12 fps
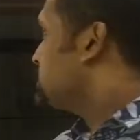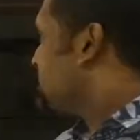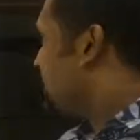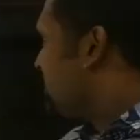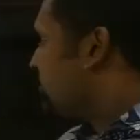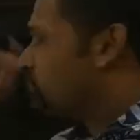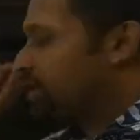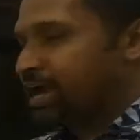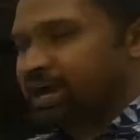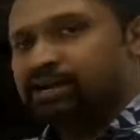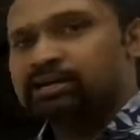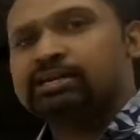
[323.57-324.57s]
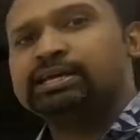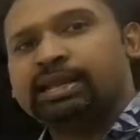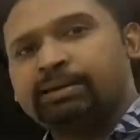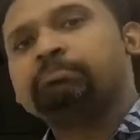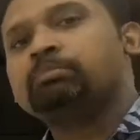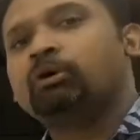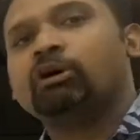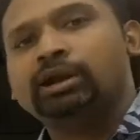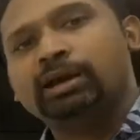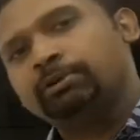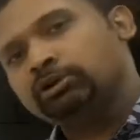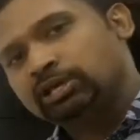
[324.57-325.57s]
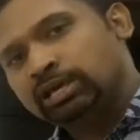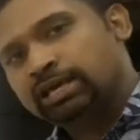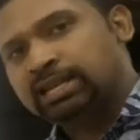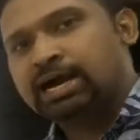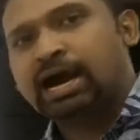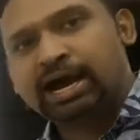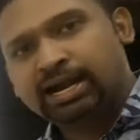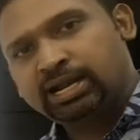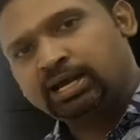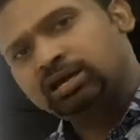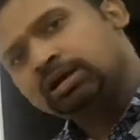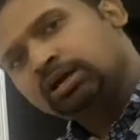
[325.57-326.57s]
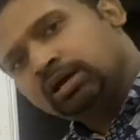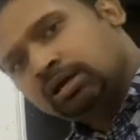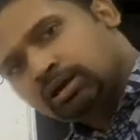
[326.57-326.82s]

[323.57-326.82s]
500 gram ball, but you kick it harder,